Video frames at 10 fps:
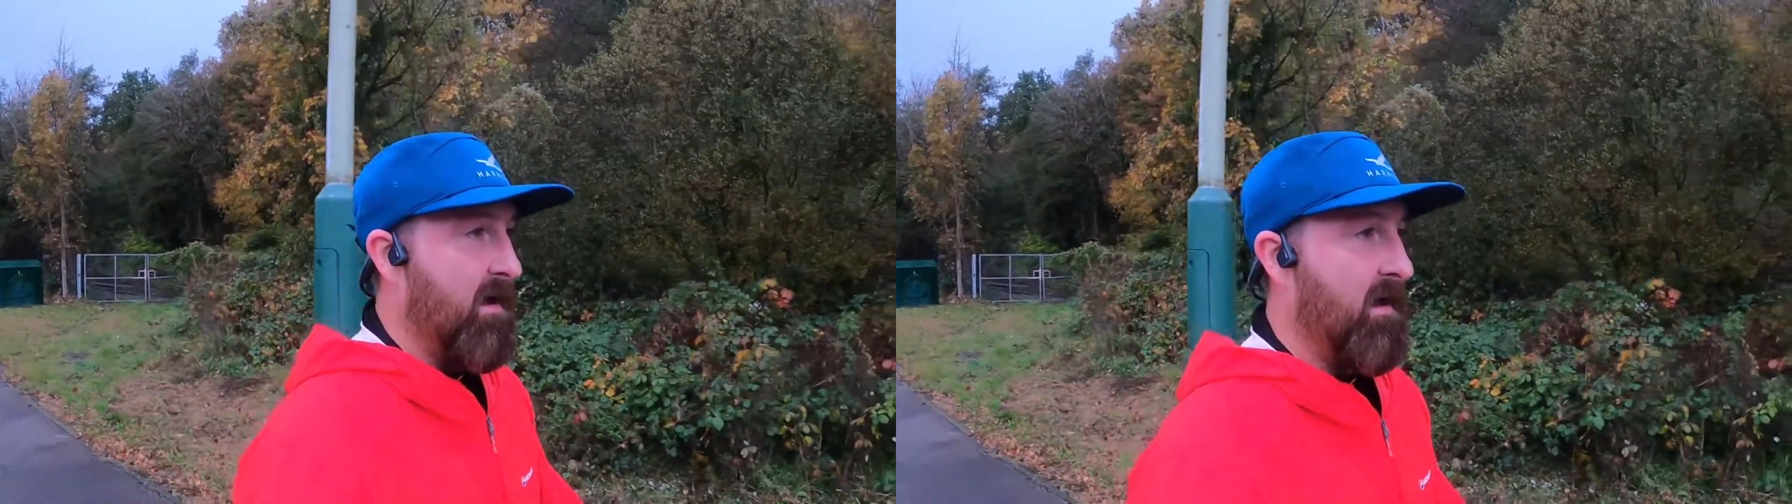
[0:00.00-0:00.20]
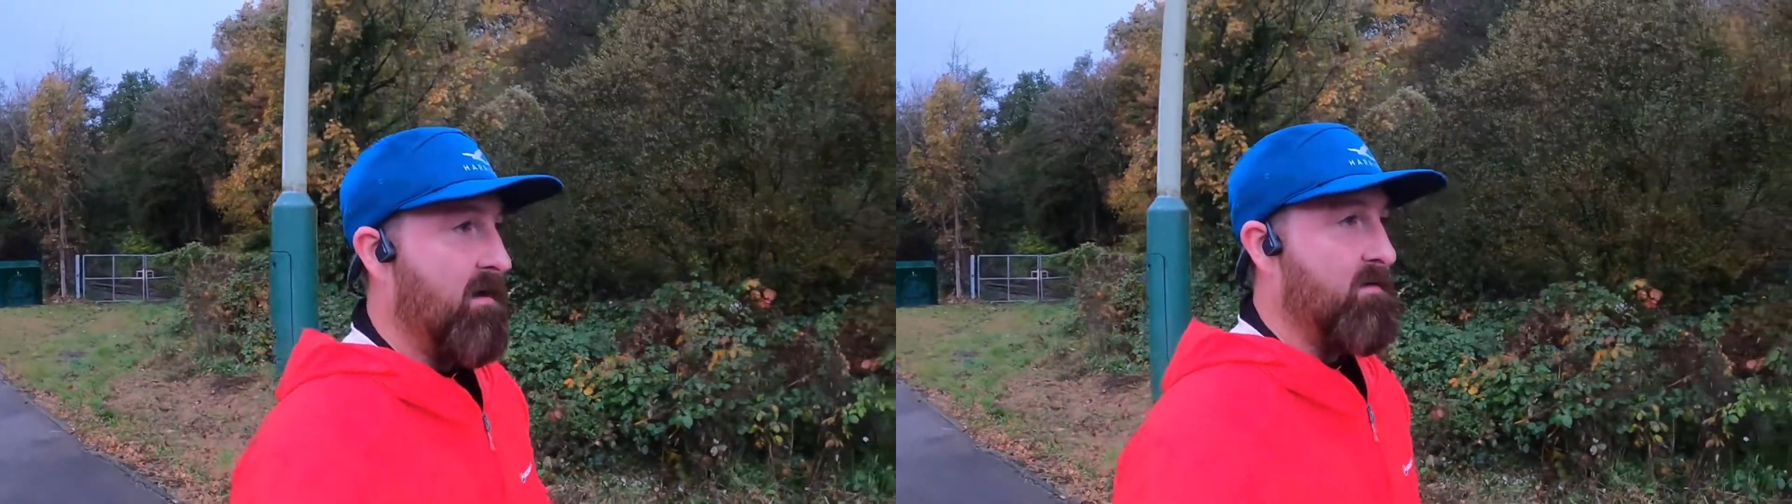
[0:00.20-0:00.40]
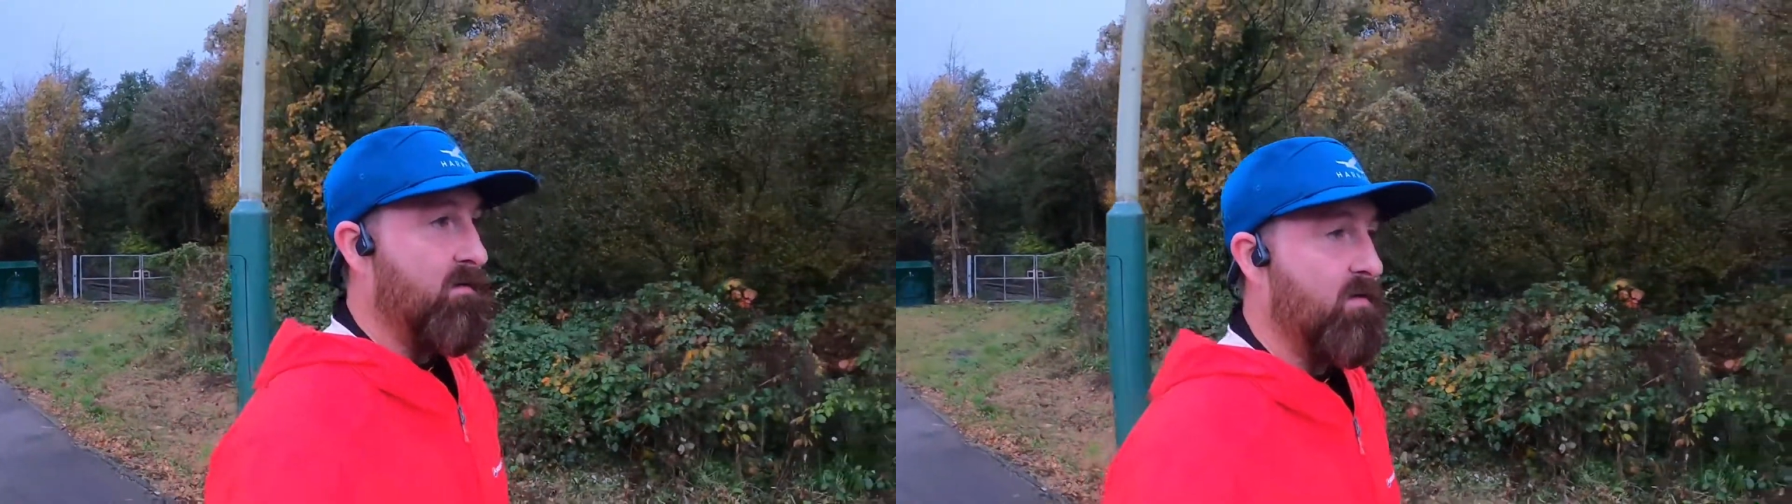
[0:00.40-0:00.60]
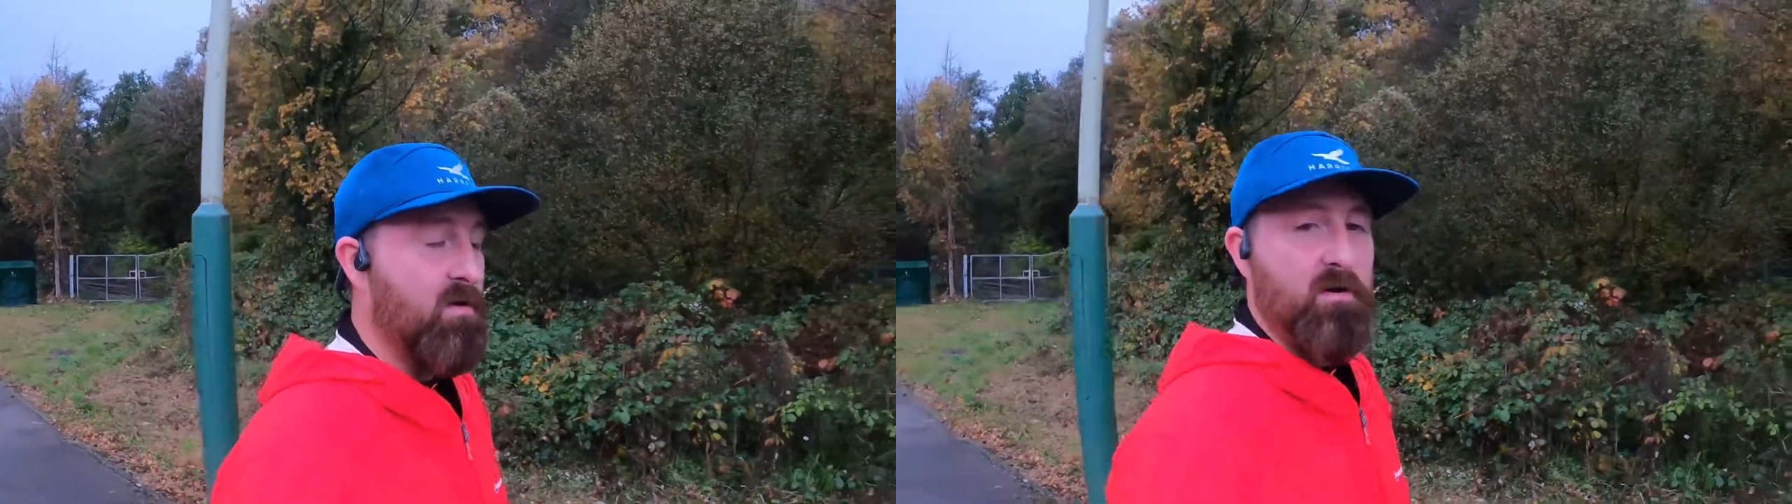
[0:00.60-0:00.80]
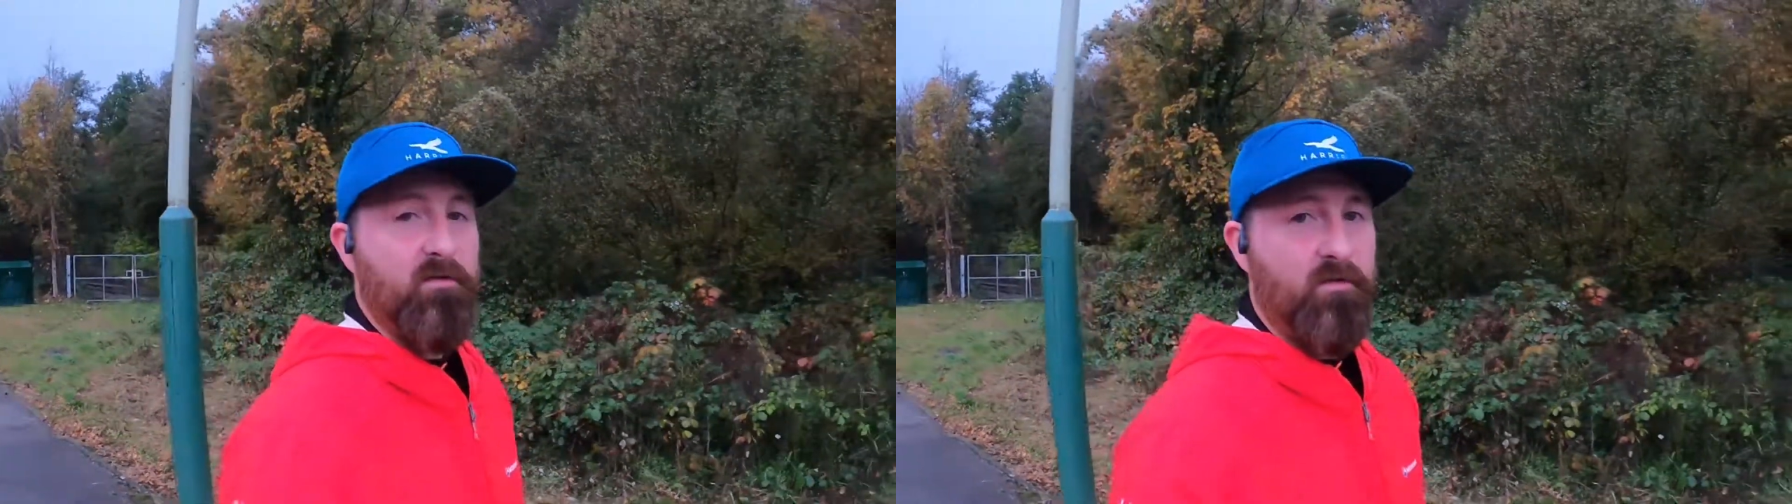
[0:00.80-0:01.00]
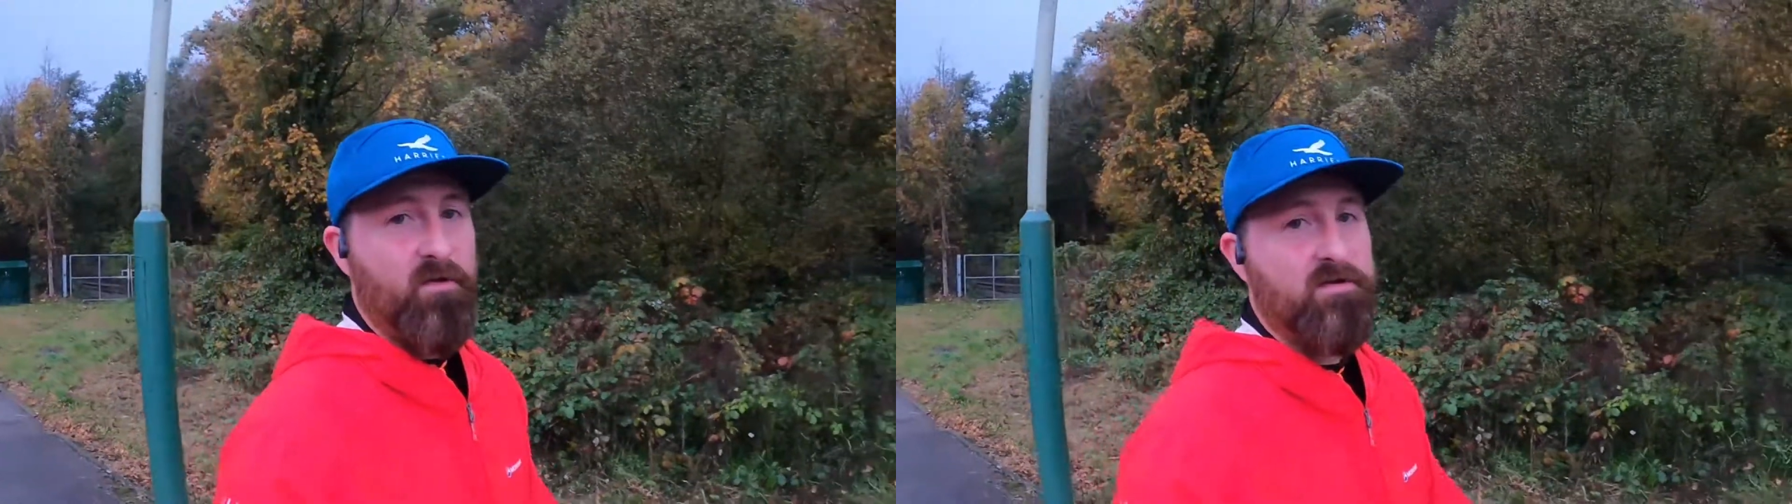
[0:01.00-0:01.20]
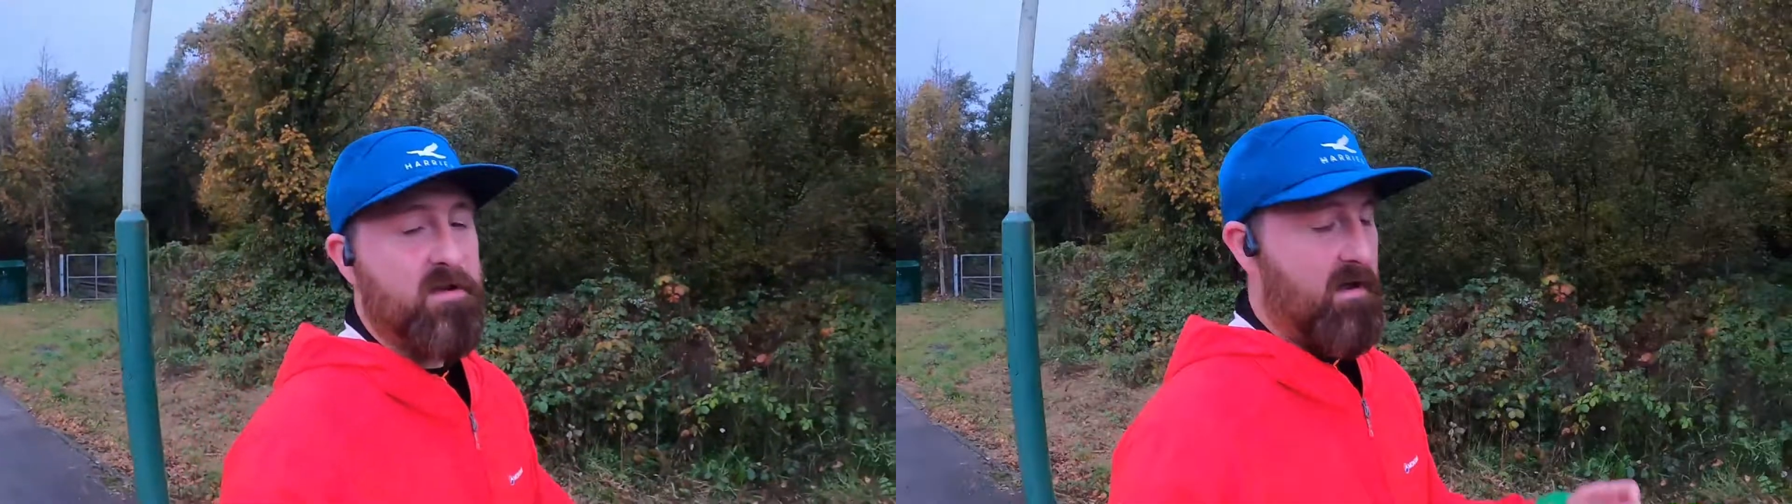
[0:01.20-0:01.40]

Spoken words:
and if you're here for the first